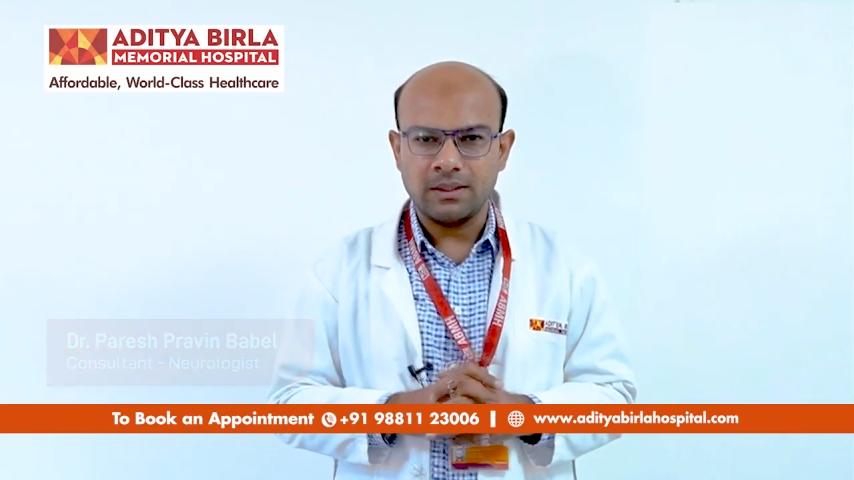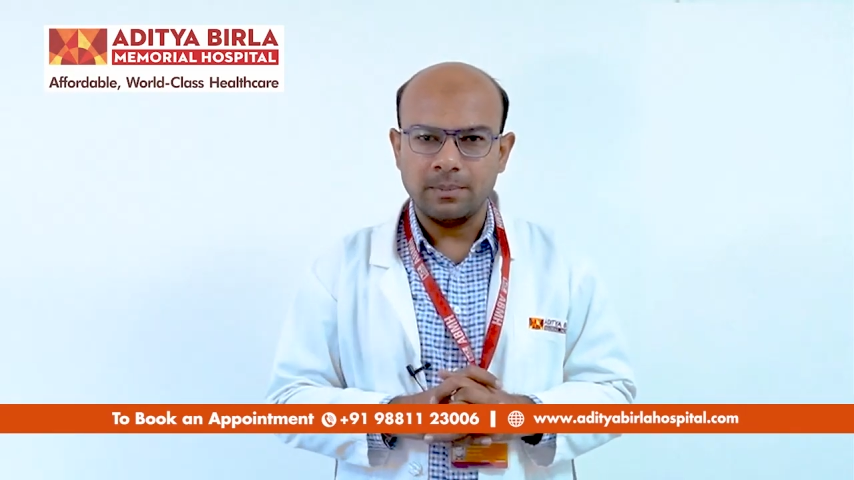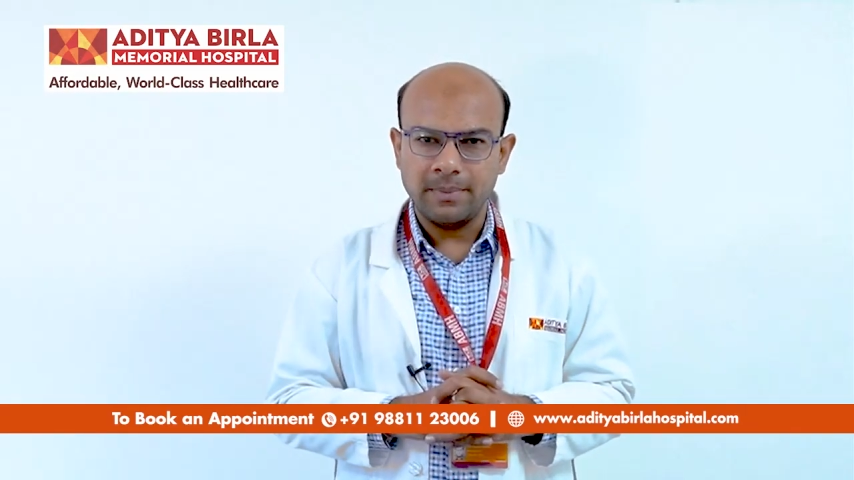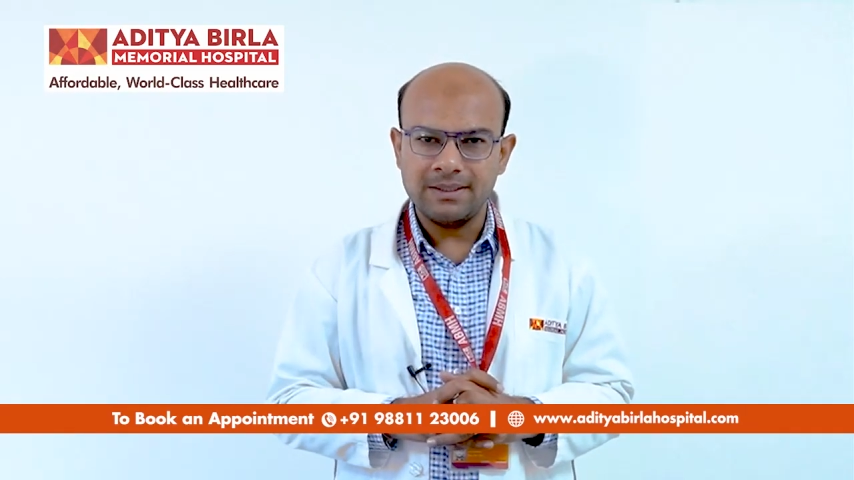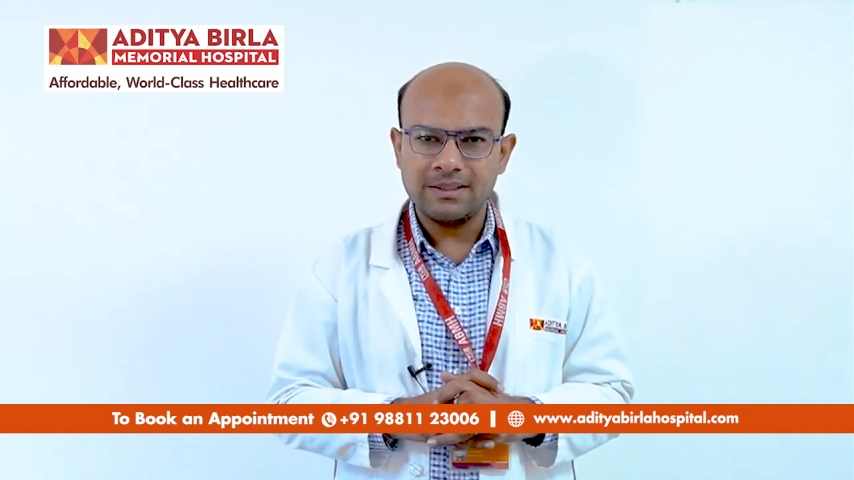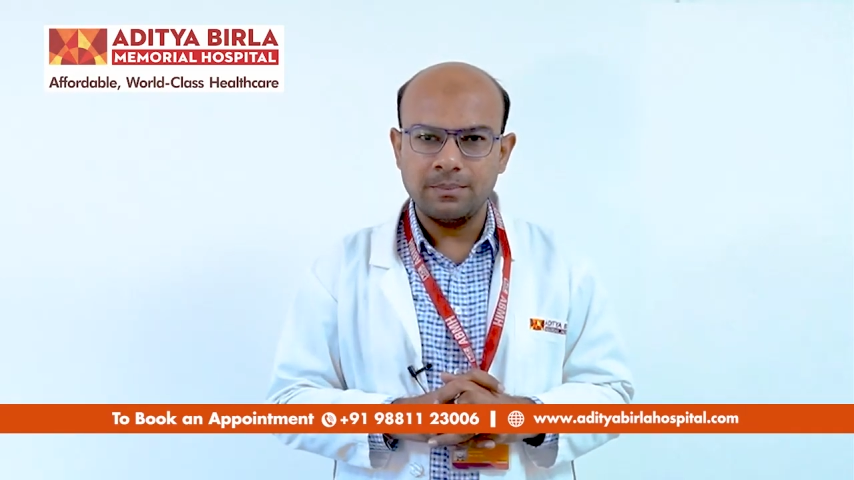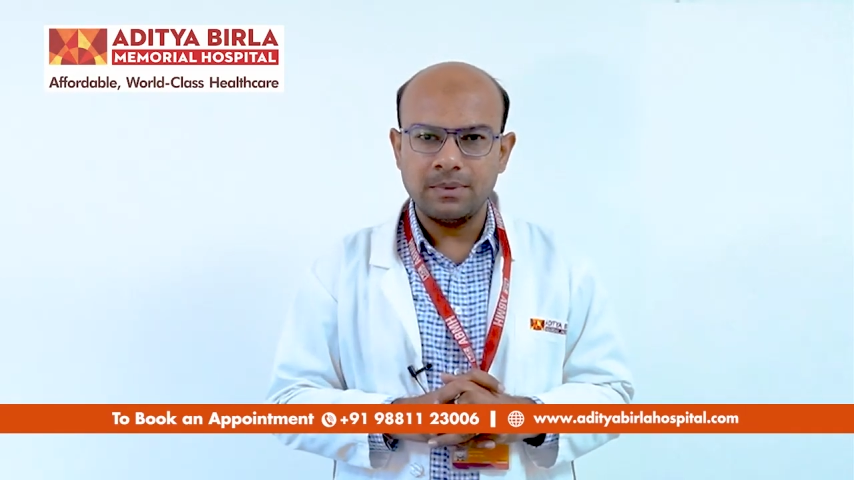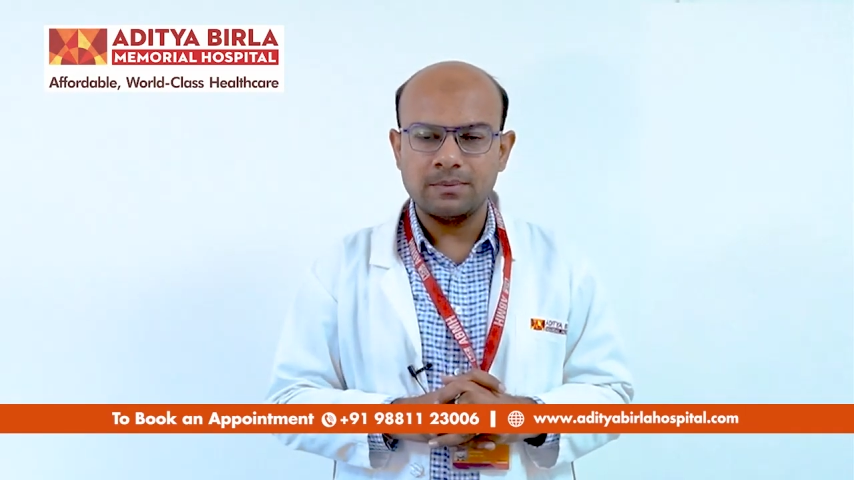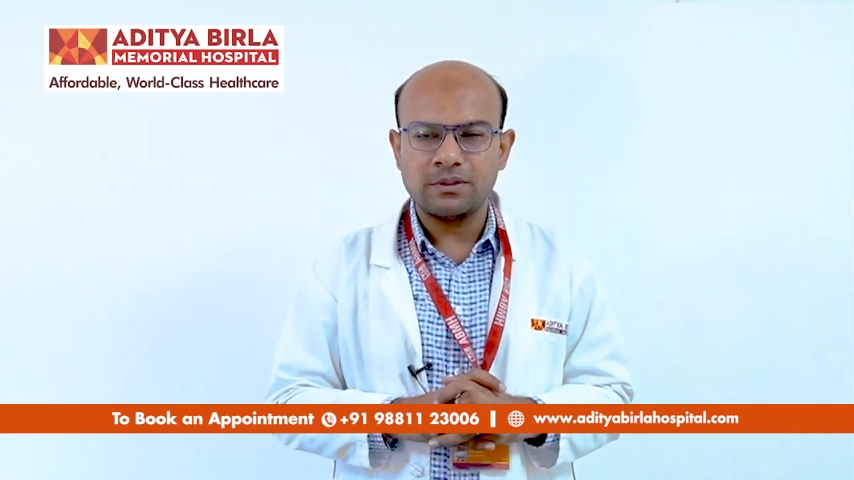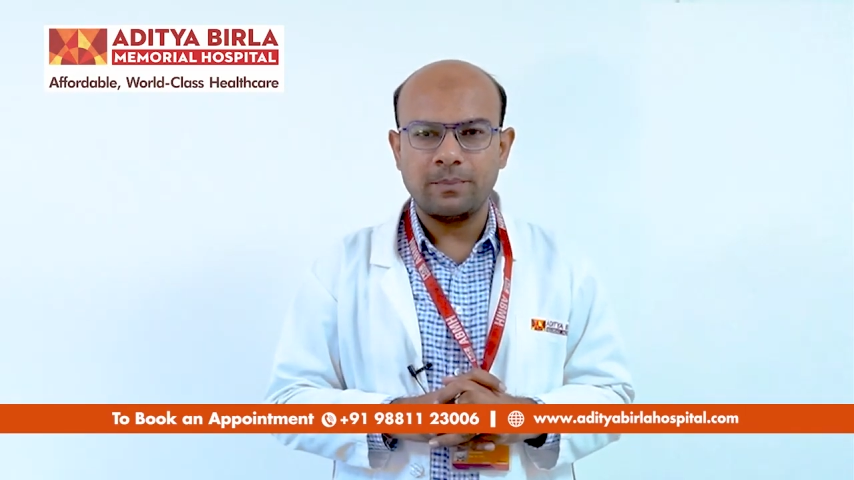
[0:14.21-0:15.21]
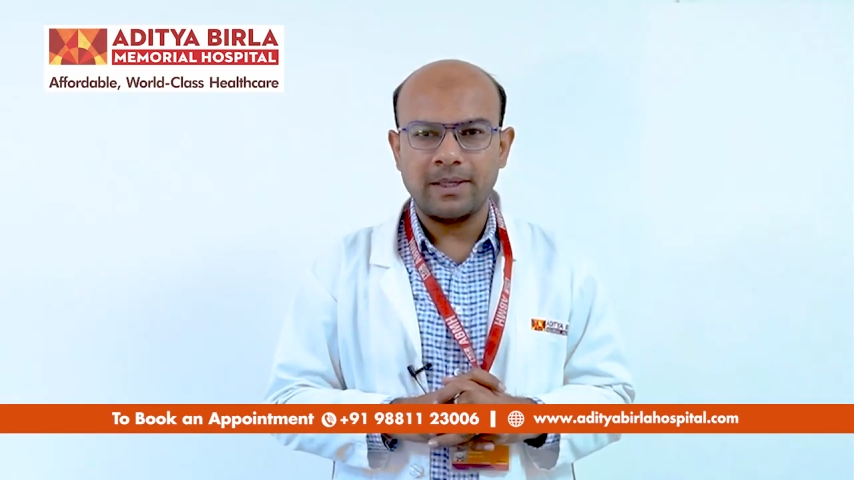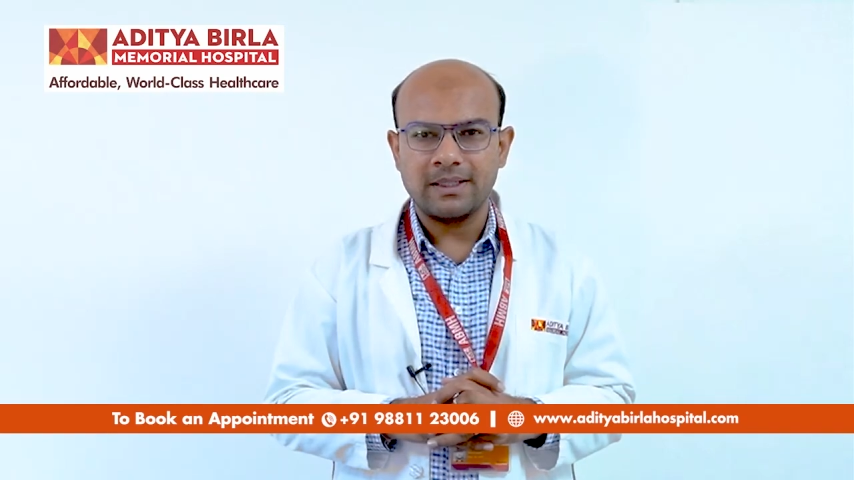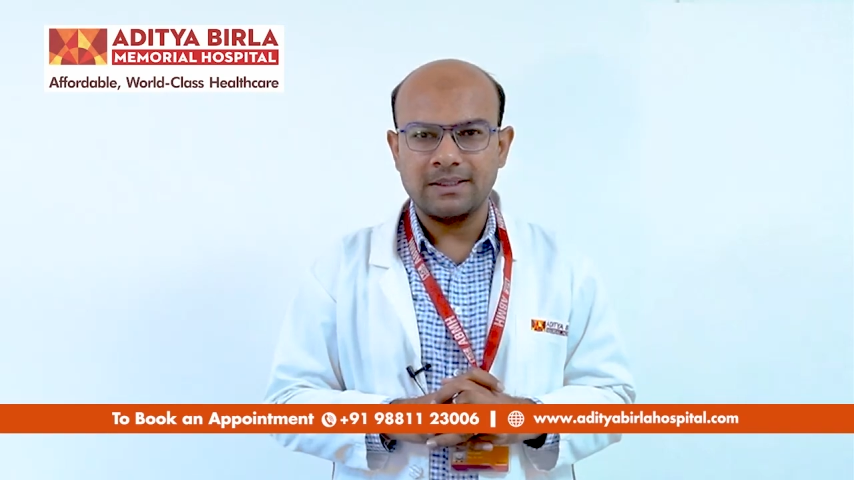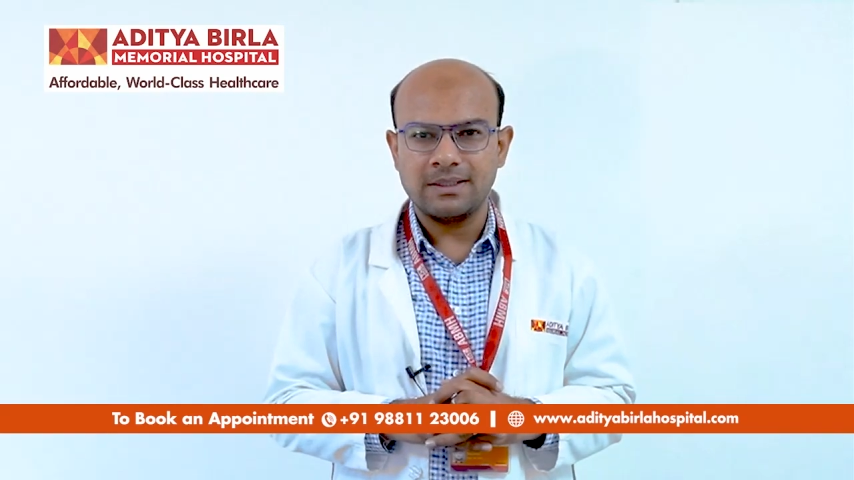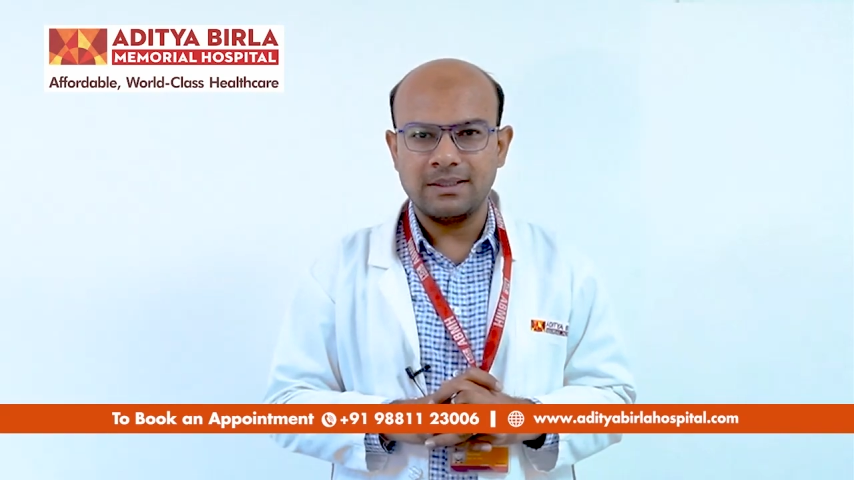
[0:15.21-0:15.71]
The main symptoms of Parkinson's